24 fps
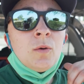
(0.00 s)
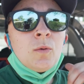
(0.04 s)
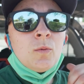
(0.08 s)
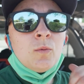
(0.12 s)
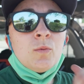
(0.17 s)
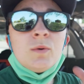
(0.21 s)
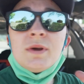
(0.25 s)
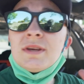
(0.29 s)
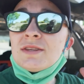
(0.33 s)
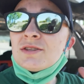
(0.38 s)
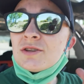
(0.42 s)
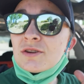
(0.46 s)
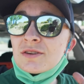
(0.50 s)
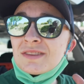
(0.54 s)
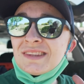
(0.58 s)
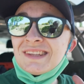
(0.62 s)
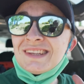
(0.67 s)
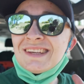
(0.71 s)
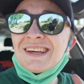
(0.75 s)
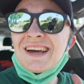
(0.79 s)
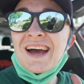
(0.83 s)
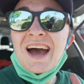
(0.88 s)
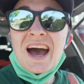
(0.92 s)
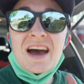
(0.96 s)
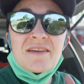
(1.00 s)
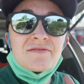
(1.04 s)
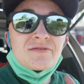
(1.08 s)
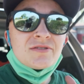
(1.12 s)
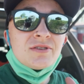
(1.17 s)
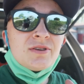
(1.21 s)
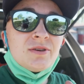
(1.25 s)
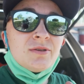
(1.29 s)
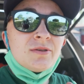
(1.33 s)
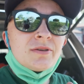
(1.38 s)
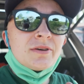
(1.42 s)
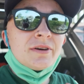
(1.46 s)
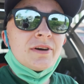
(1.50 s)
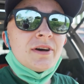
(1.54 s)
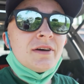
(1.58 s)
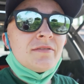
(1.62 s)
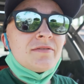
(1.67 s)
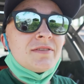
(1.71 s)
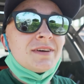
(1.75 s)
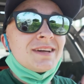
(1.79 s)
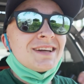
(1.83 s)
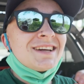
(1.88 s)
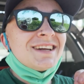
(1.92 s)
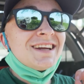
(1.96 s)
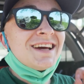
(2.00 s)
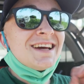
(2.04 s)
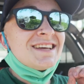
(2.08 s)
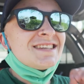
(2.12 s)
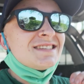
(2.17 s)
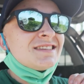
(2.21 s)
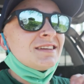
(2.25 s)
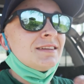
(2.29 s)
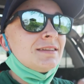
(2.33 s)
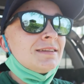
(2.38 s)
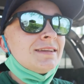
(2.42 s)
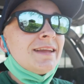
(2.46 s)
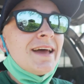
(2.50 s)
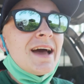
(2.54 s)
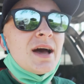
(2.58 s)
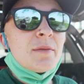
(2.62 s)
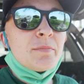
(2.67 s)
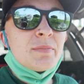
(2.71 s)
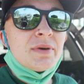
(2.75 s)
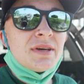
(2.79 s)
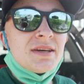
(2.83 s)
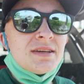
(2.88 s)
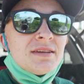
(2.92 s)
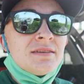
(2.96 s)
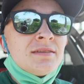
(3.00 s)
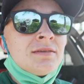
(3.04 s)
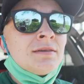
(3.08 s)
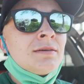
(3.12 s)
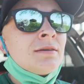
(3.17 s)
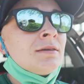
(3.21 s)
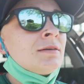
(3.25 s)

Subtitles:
We took the afternoon off, got a nice little nap in,